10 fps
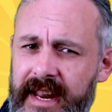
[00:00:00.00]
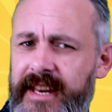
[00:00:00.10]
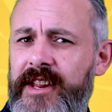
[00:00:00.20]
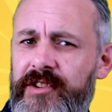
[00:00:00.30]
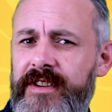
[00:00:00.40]
and
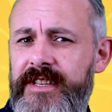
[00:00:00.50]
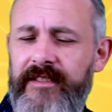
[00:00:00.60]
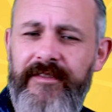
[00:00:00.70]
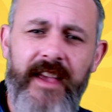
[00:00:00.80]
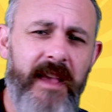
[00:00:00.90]
an
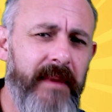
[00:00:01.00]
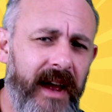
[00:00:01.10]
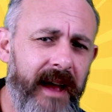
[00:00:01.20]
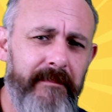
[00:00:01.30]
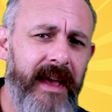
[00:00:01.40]
interesting theme
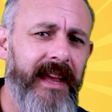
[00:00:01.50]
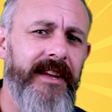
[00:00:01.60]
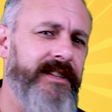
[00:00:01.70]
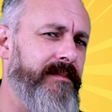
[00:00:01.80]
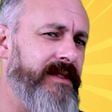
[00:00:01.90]
and
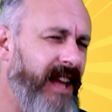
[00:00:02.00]
mechanisms.